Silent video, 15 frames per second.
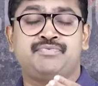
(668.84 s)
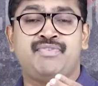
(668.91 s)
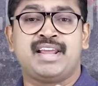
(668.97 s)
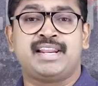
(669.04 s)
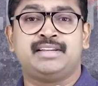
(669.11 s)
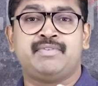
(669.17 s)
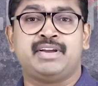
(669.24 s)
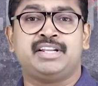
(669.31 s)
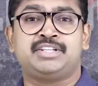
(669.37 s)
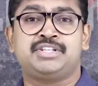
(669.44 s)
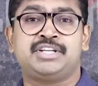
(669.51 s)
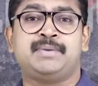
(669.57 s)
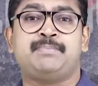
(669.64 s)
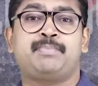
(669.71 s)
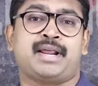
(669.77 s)
very, very
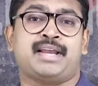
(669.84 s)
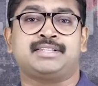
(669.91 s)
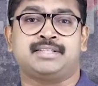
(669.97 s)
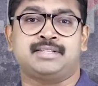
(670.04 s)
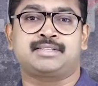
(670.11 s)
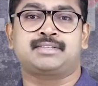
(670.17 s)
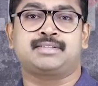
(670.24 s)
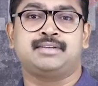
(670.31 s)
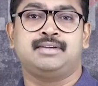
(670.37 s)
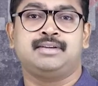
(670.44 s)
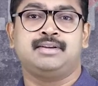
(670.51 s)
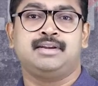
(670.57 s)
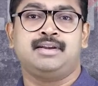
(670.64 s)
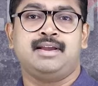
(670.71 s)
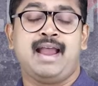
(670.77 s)
cheap prices.
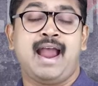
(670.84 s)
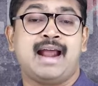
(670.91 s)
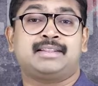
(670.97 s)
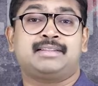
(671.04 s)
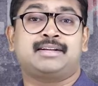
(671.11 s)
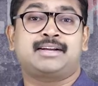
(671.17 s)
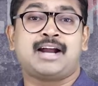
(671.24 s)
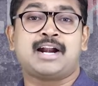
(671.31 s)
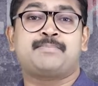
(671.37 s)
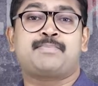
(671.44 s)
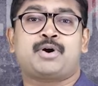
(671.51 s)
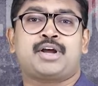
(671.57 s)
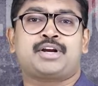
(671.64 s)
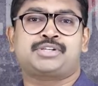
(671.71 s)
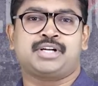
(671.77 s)
And the gun
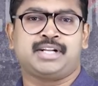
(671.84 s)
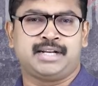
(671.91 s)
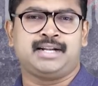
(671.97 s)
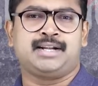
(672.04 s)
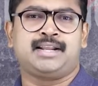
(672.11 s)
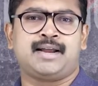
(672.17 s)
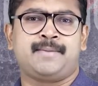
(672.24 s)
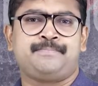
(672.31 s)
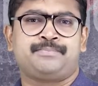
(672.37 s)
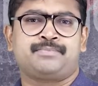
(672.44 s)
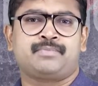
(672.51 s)
production in India,